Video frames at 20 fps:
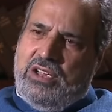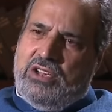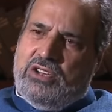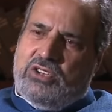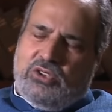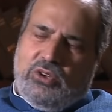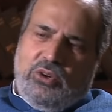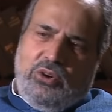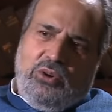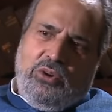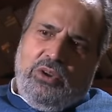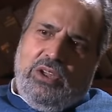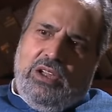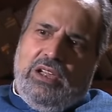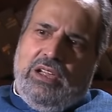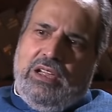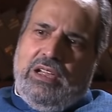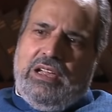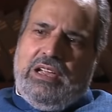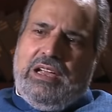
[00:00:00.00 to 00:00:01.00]
So
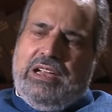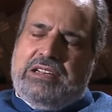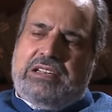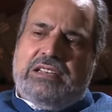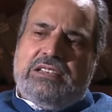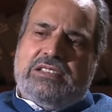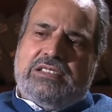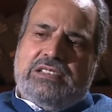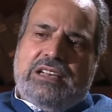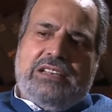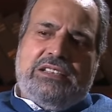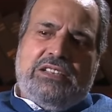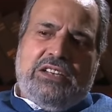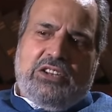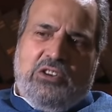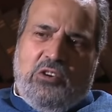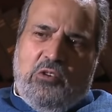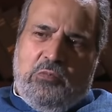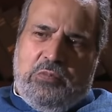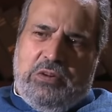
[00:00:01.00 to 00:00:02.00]
it is such a
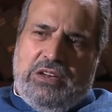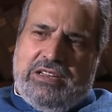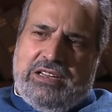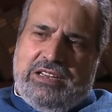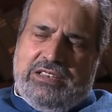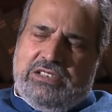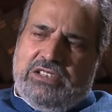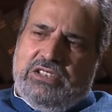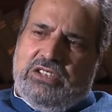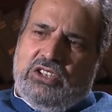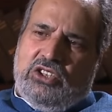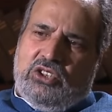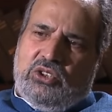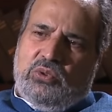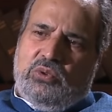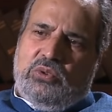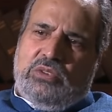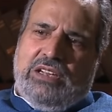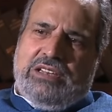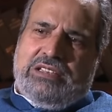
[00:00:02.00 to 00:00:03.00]
complicated
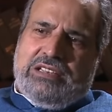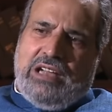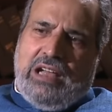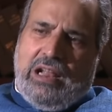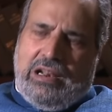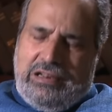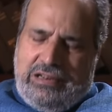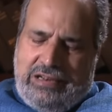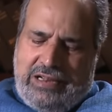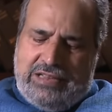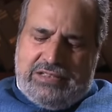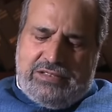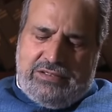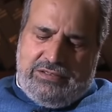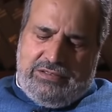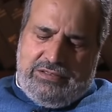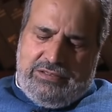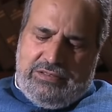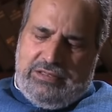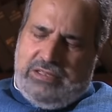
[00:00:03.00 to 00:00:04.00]
issue that unless
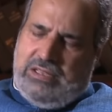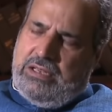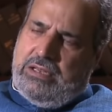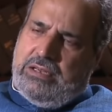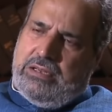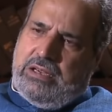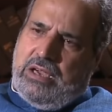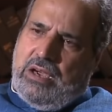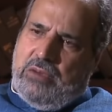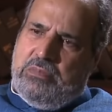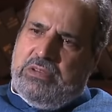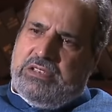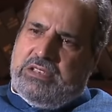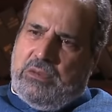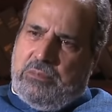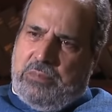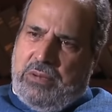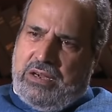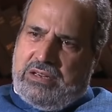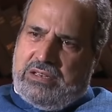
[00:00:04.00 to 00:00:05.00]
the government
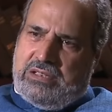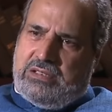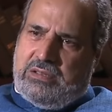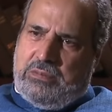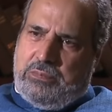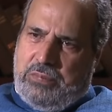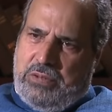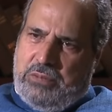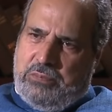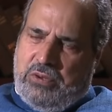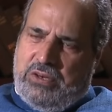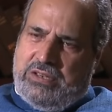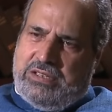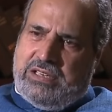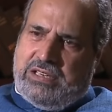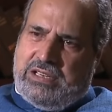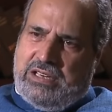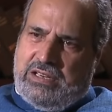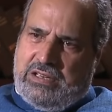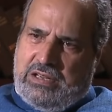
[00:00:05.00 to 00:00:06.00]
of Pakistan, the
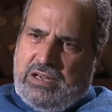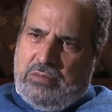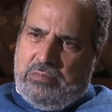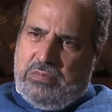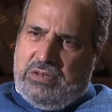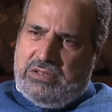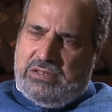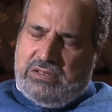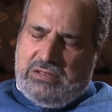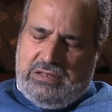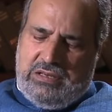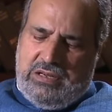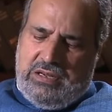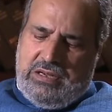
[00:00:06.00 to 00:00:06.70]
political government,